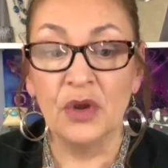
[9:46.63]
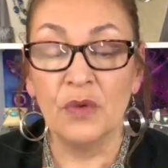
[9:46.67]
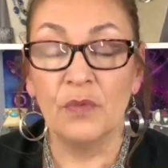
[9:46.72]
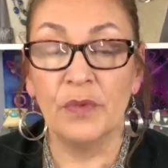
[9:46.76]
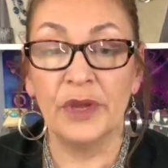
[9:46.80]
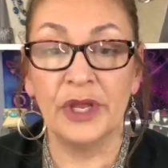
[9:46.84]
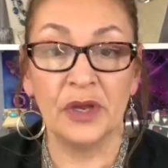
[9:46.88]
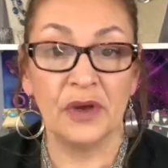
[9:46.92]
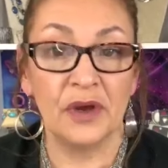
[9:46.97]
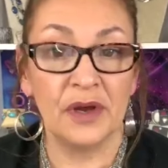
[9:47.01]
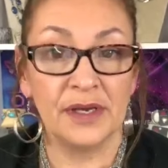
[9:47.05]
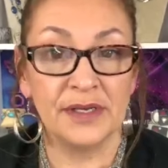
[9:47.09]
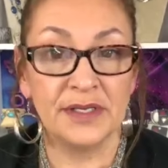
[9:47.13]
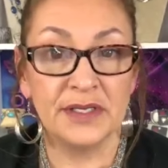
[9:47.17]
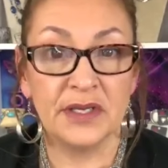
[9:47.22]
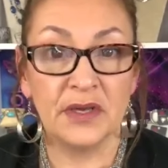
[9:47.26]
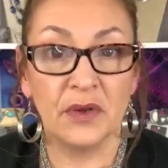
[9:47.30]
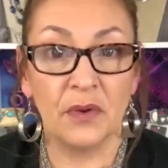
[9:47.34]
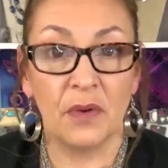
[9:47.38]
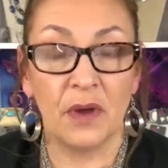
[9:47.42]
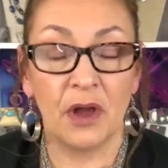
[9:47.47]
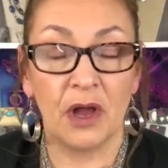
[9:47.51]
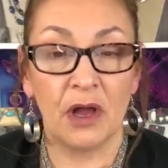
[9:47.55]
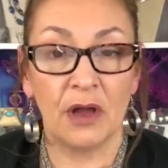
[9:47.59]
We
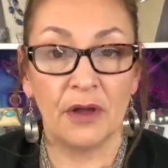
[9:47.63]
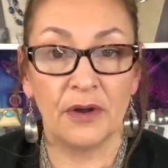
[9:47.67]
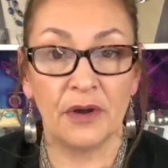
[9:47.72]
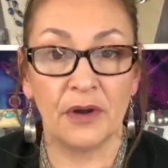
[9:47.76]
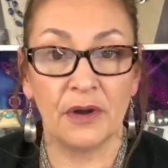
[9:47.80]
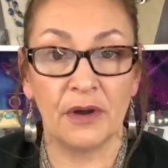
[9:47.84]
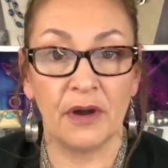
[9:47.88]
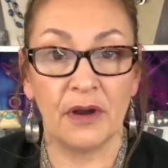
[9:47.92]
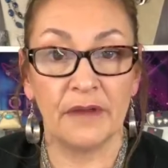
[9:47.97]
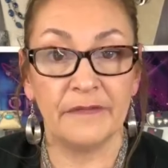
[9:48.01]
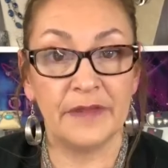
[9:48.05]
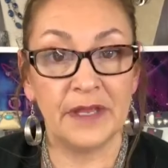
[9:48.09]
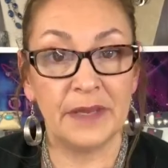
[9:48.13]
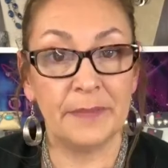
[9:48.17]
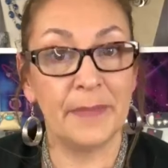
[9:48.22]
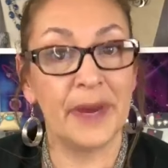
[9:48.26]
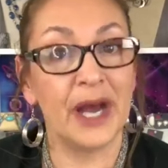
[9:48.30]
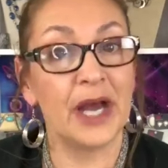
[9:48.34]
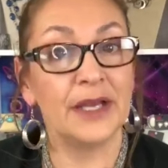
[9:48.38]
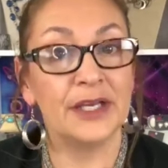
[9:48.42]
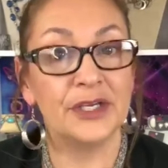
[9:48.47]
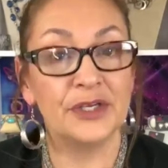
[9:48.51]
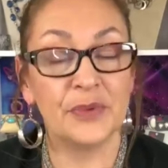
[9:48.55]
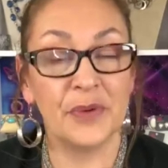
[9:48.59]
also honor the
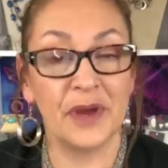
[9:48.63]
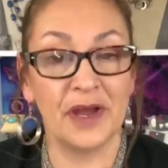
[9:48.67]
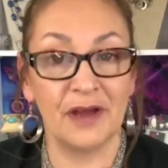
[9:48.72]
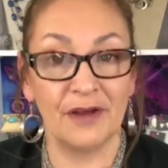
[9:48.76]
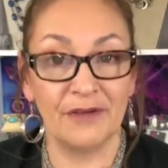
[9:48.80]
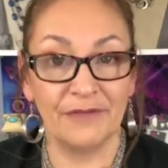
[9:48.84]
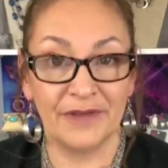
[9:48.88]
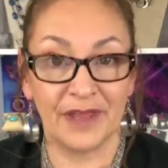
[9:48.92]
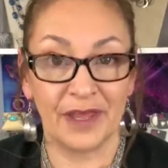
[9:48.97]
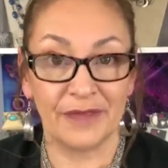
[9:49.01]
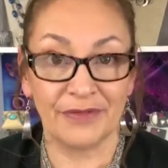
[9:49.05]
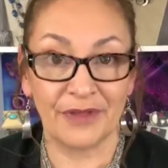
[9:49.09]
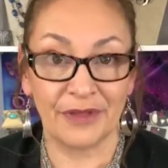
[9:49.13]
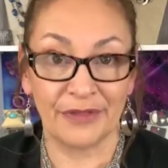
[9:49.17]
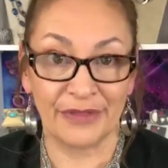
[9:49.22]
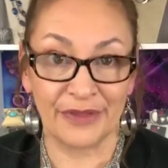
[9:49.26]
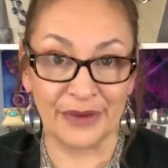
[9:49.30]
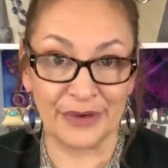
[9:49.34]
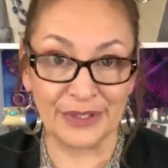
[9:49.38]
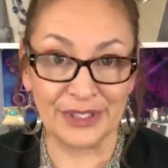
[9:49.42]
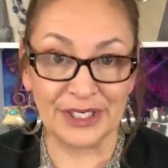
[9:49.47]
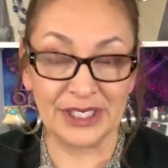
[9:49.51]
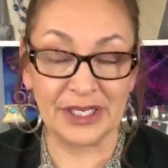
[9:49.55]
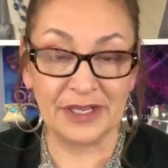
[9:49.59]
buy 12, get the
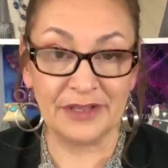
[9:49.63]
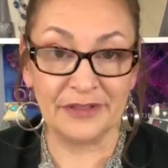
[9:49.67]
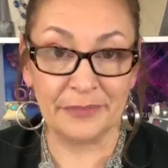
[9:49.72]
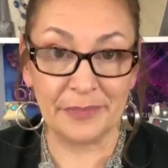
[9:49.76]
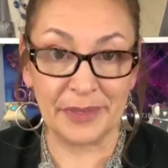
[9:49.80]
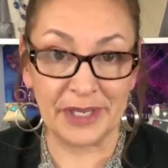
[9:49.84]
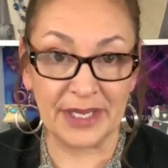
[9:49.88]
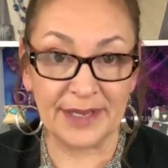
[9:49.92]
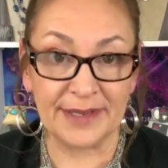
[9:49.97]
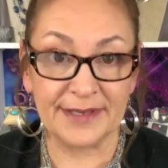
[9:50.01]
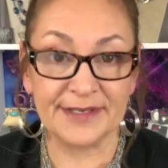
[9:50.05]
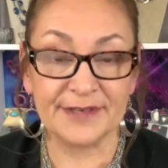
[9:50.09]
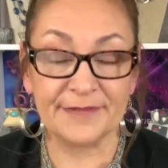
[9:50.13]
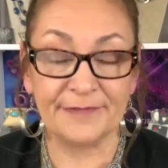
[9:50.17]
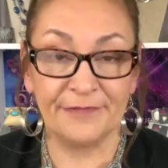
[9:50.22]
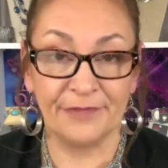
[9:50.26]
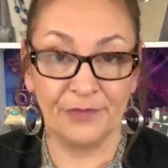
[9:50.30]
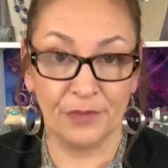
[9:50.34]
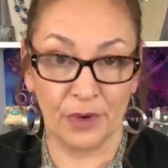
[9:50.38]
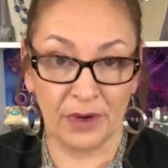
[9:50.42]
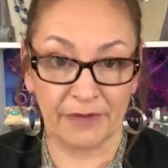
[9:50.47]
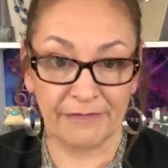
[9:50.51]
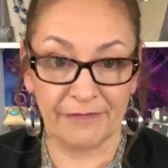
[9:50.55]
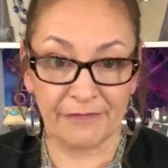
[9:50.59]
13th piece
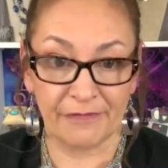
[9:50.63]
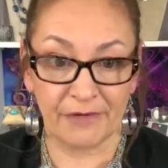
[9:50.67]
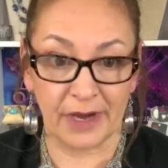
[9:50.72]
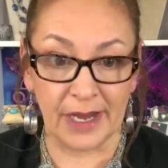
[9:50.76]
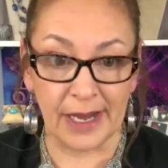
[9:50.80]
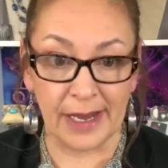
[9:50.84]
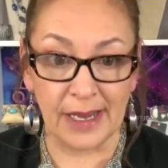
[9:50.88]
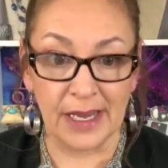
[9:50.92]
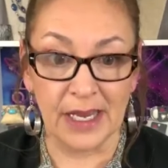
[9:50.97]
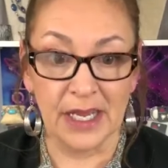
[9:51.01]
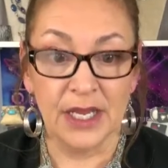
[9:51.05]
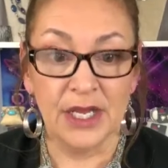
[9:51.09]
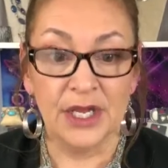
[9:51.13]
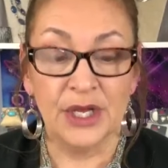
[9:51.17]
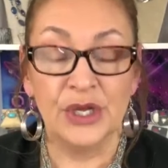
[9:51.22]
for free.